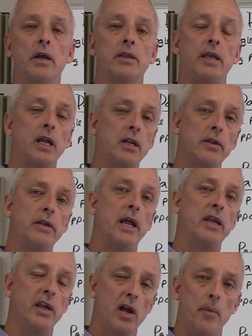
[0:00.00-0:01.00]
At the end of the day,
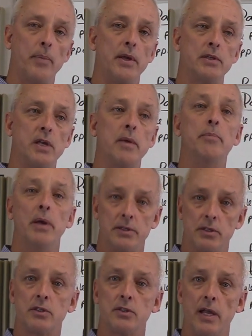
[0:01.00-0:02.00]
Yelp is a
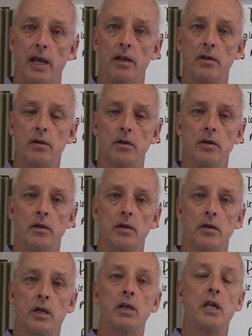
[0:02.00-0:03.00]
business that
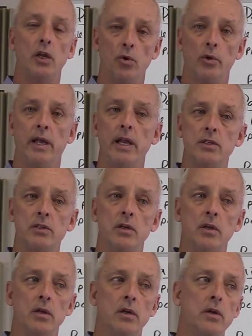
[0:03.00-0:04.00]
can get you leads,
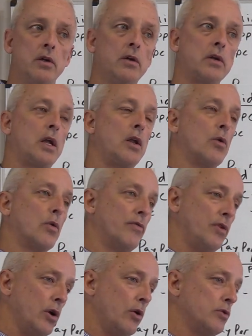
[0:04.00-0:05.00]
get you
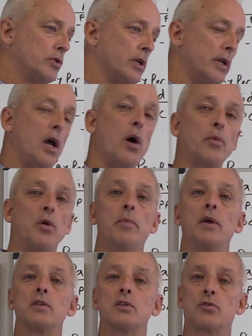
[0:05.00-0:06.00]
reviews, and help your
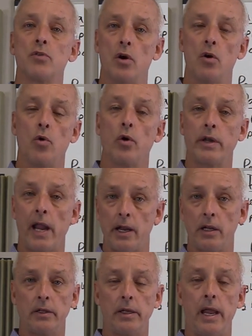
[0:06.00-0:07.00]
business grow
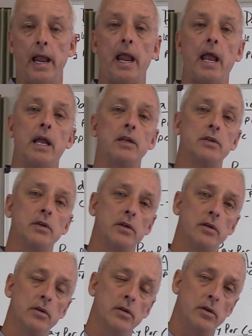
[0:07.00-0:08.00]
organically and
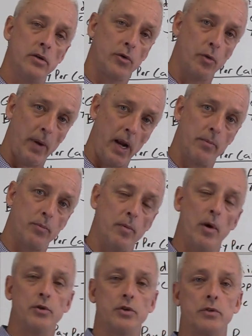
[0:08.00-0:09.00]
through paid
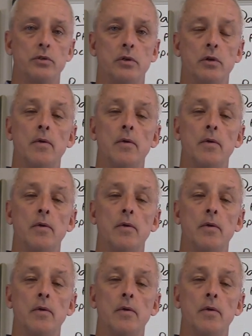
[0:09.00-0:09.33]
promotions.